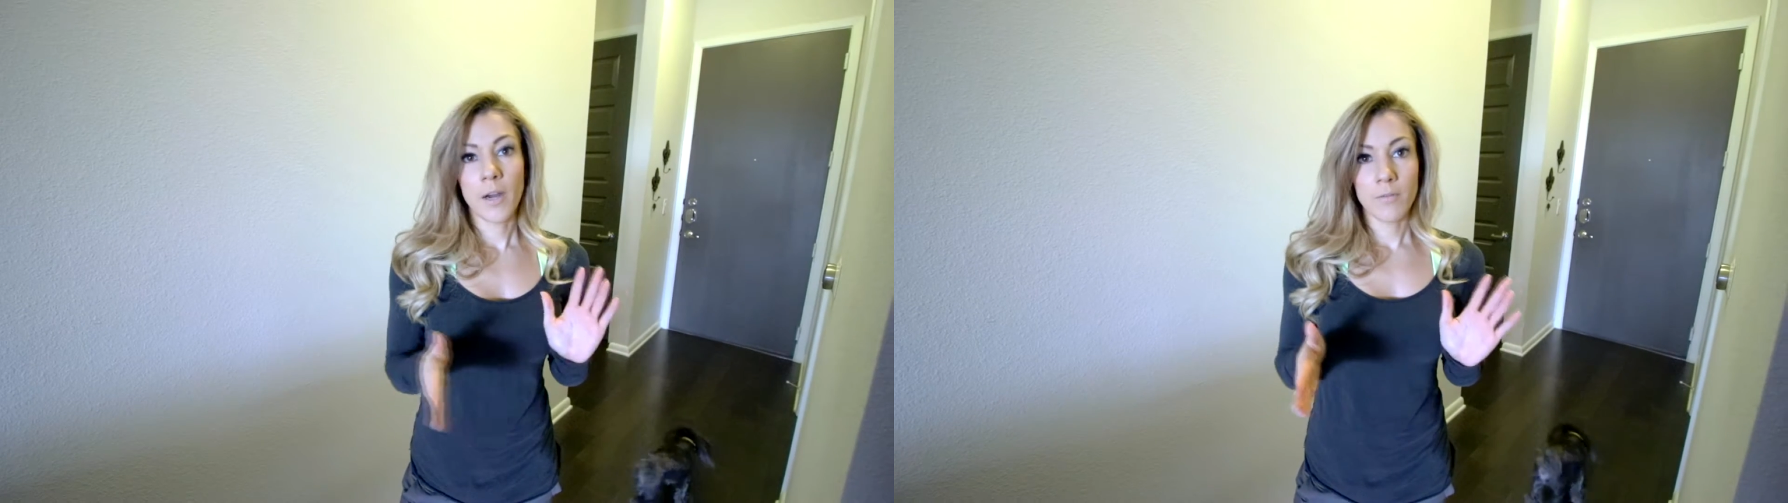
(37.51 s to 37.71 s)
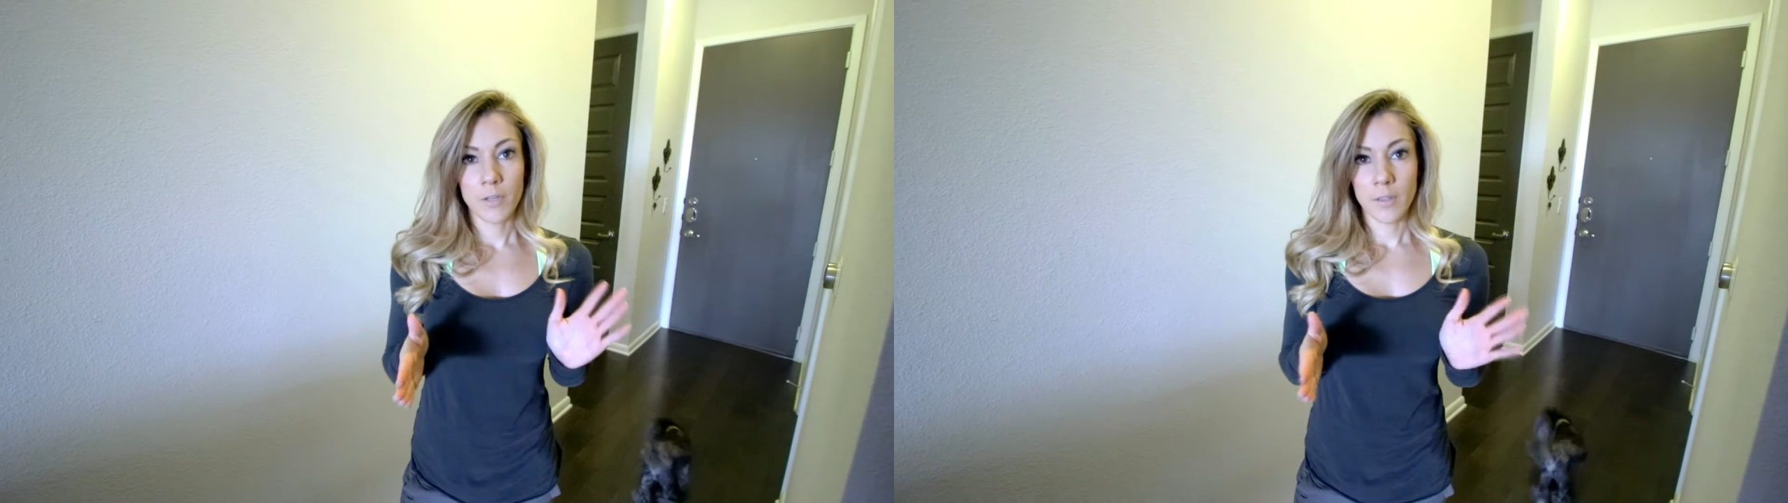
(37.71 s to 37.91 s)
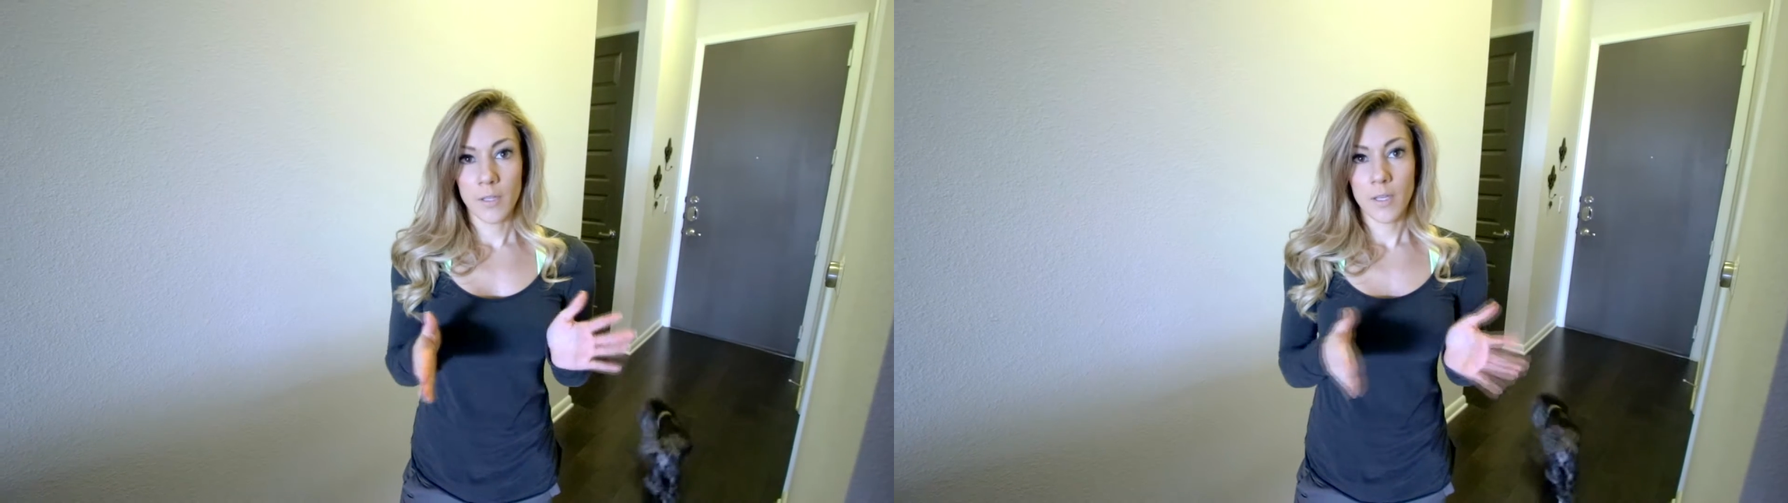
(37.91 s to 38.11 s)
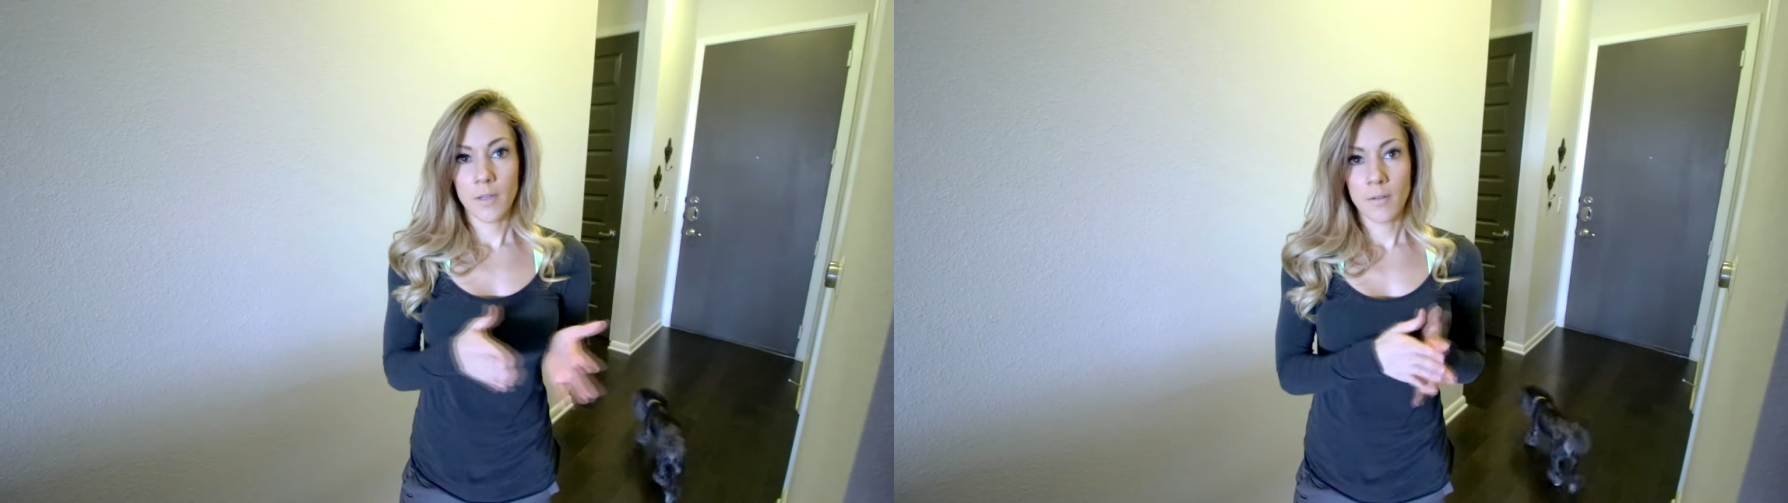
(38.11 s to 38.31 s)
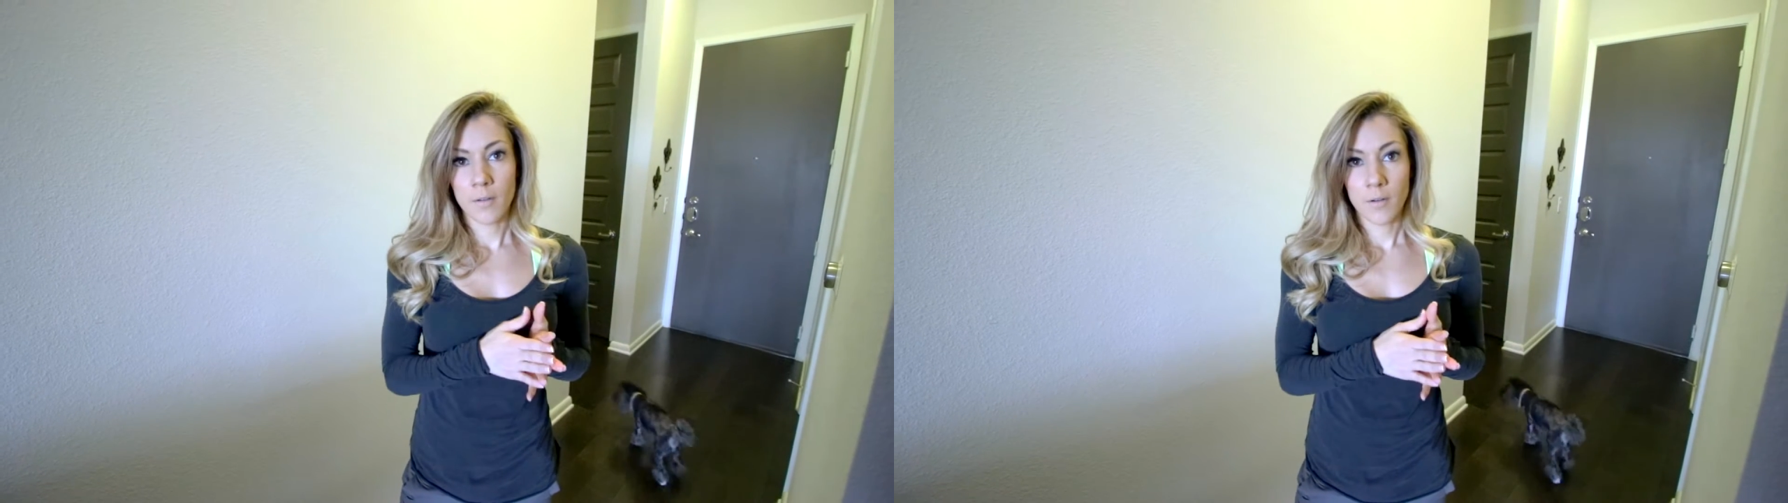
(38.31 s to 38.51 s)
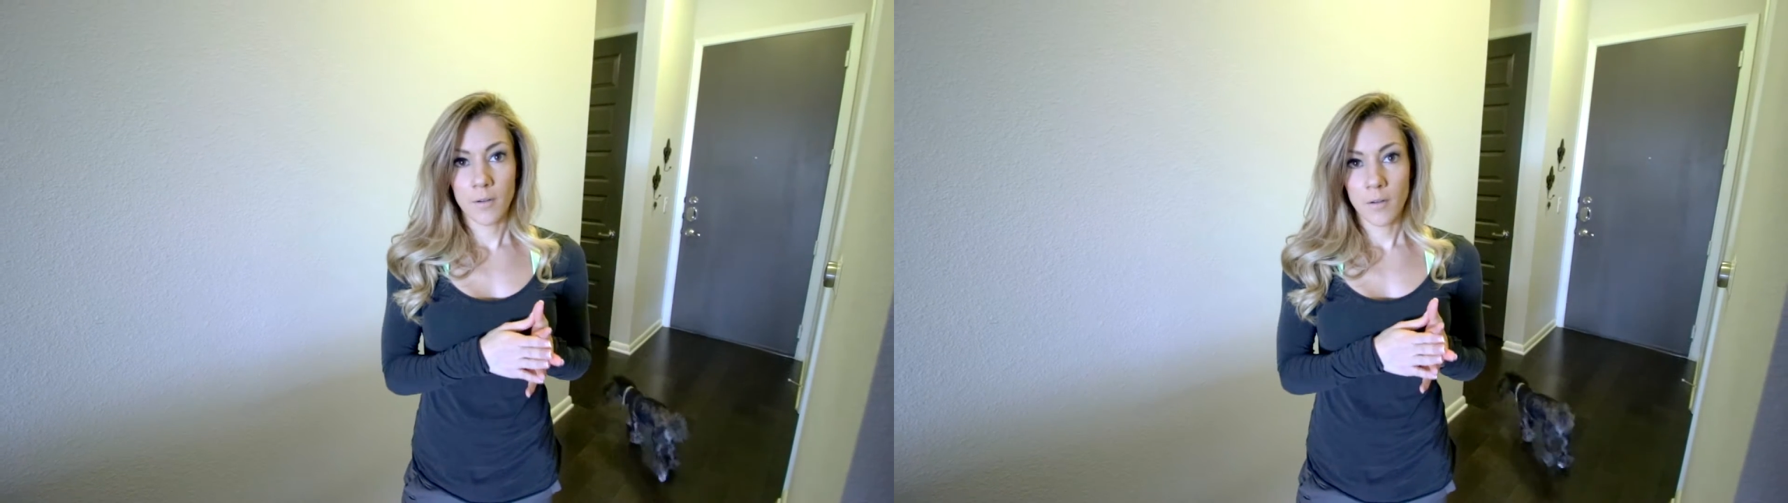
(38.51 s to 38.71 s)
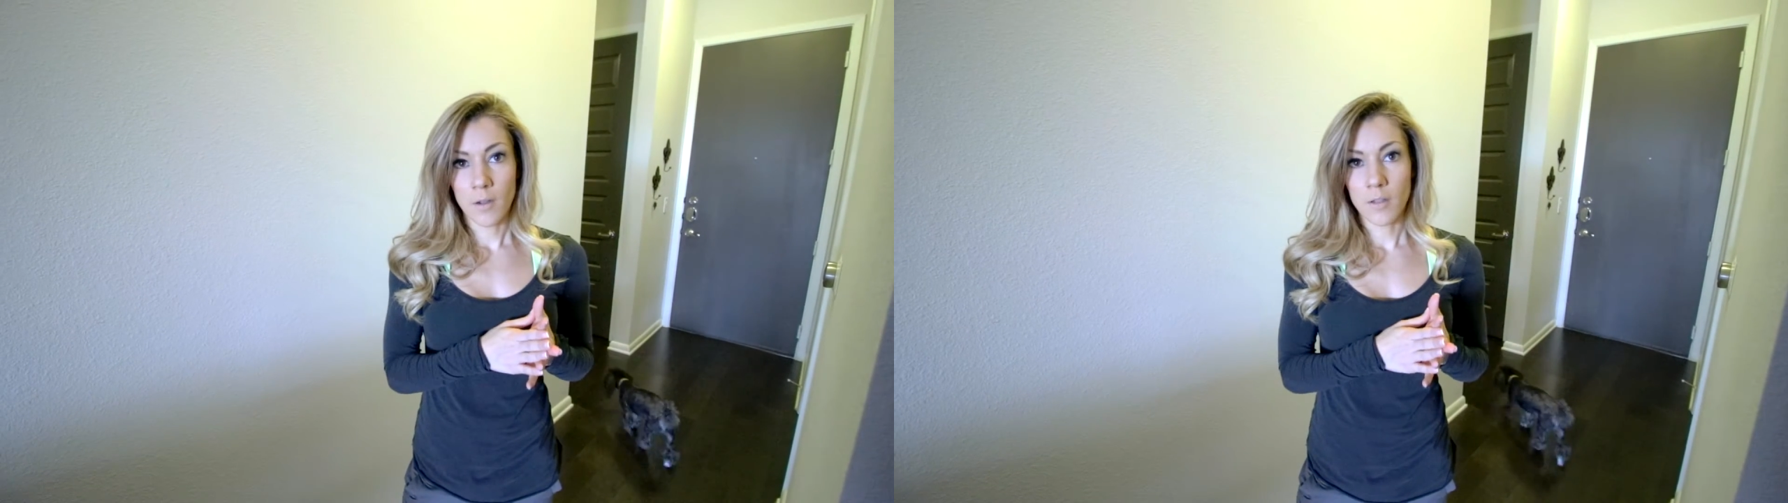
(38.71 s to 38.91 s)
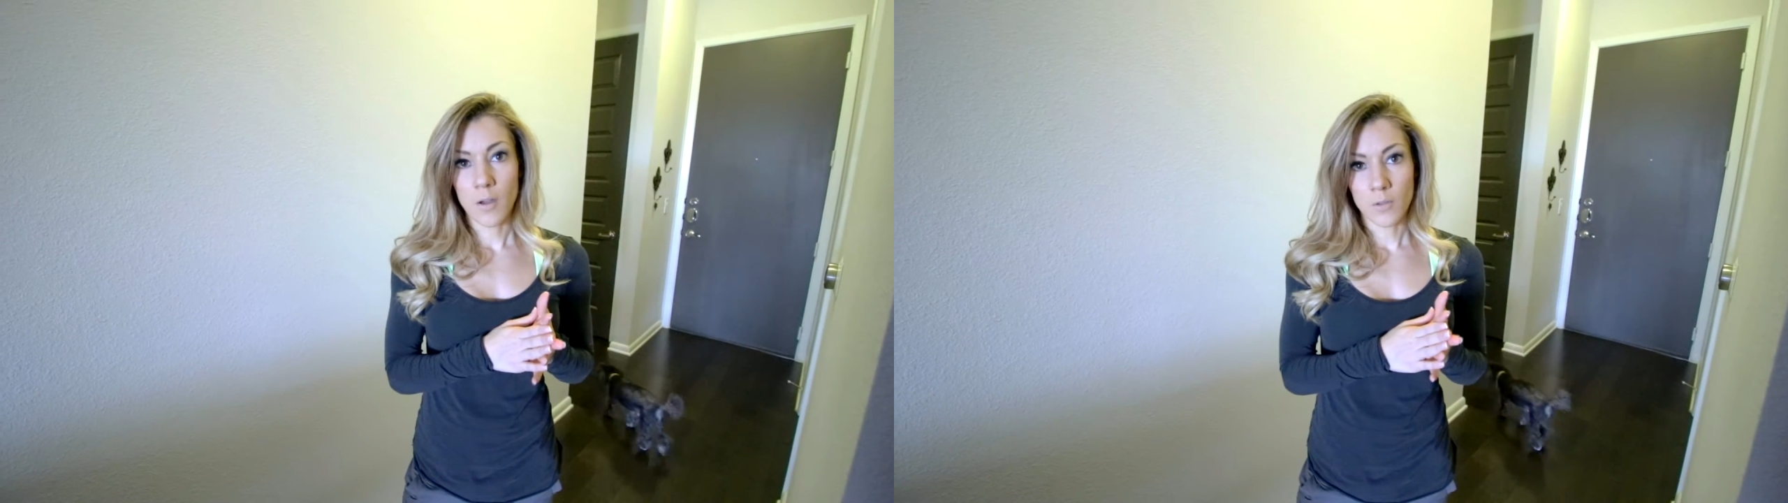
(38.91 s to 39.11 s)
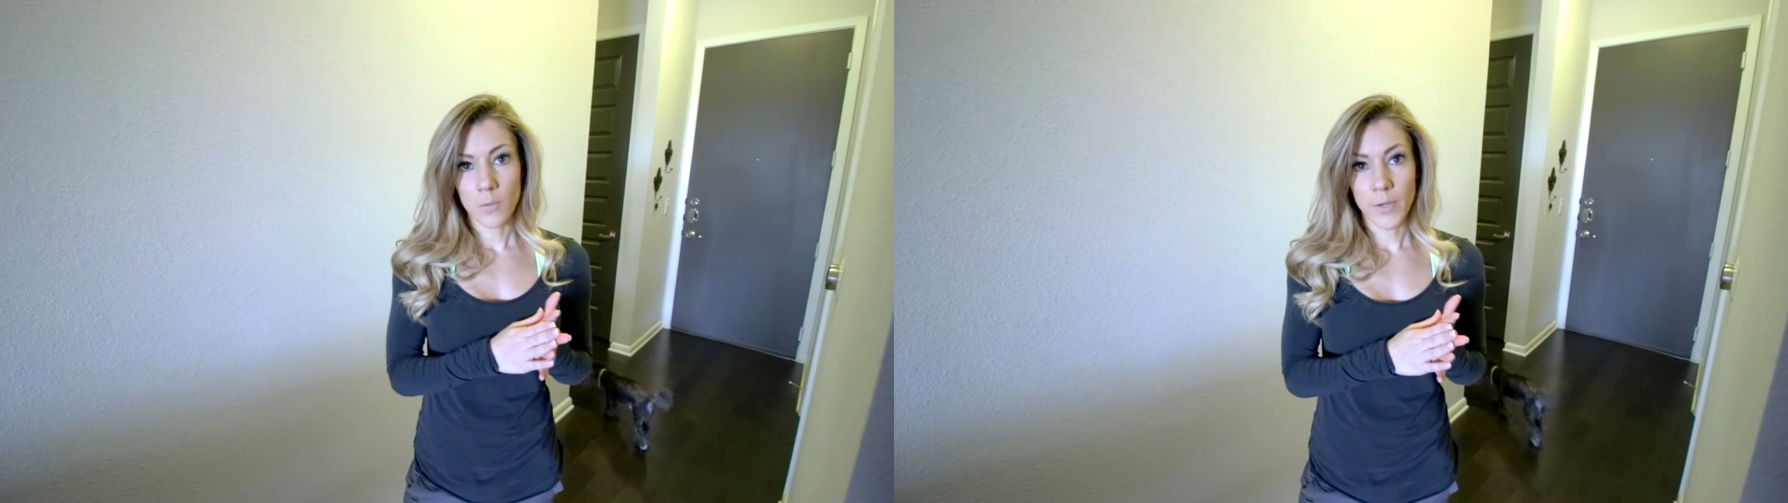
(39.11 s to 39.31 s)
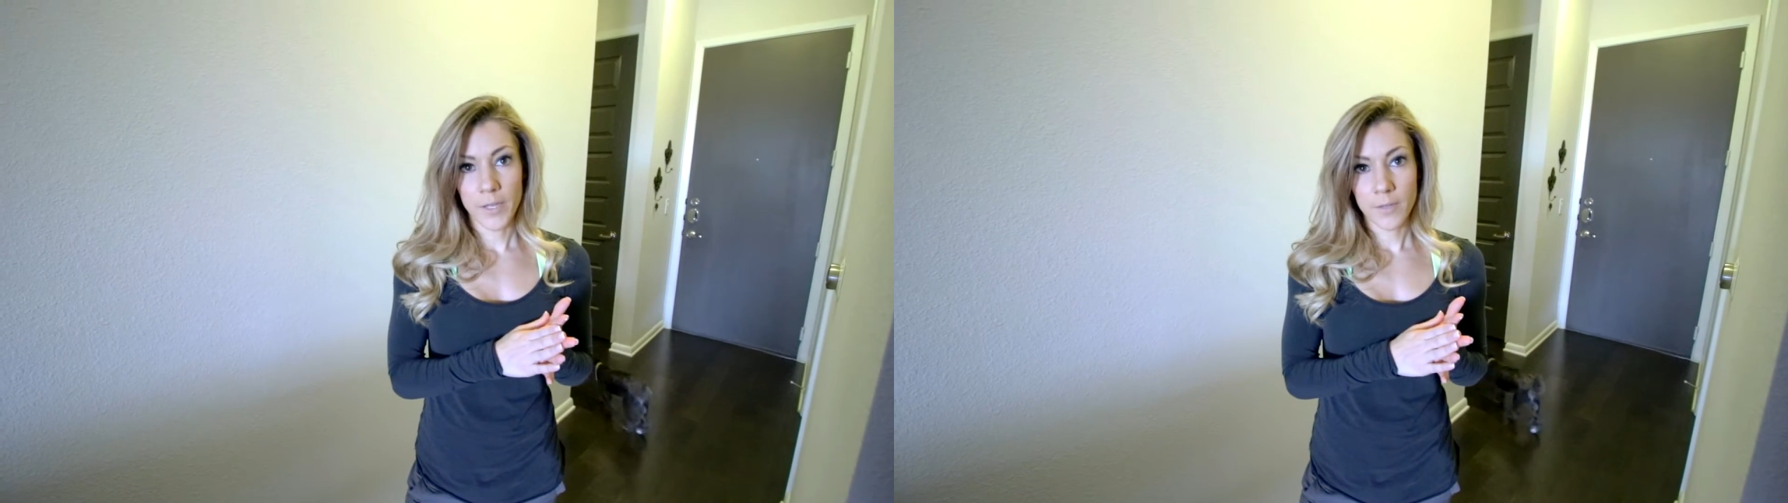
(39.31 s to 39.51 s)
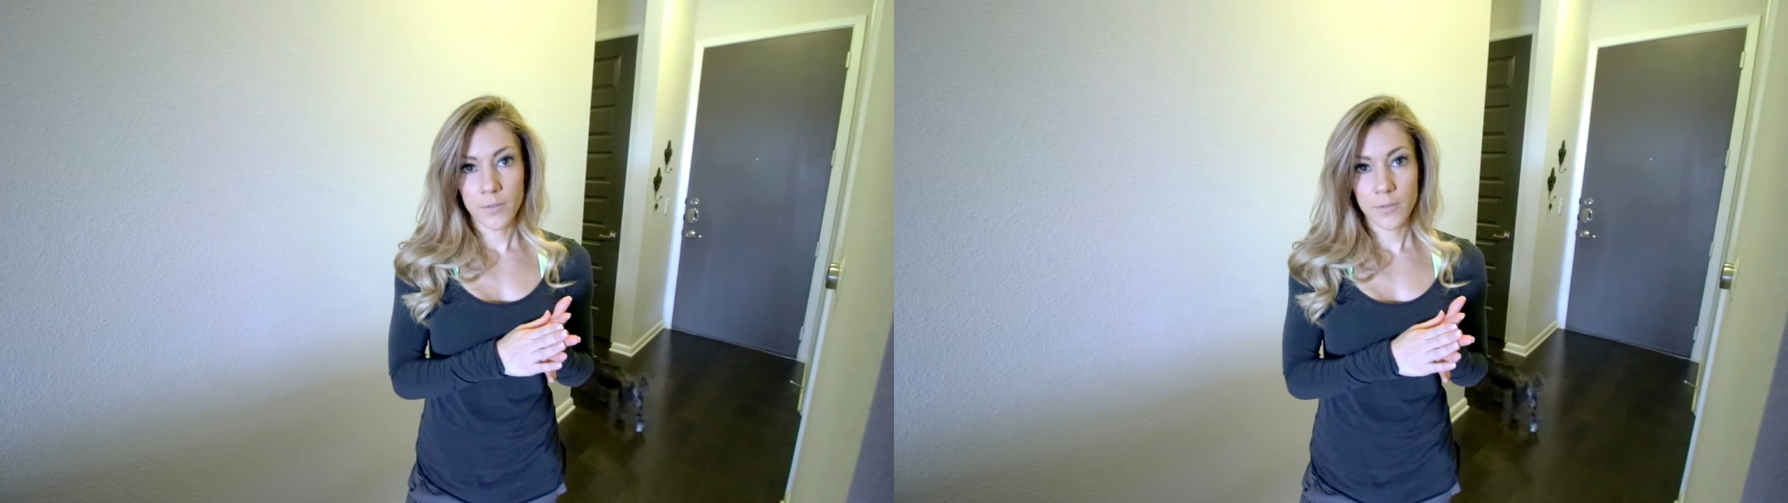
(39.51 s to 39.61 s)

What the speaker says: everything along the way.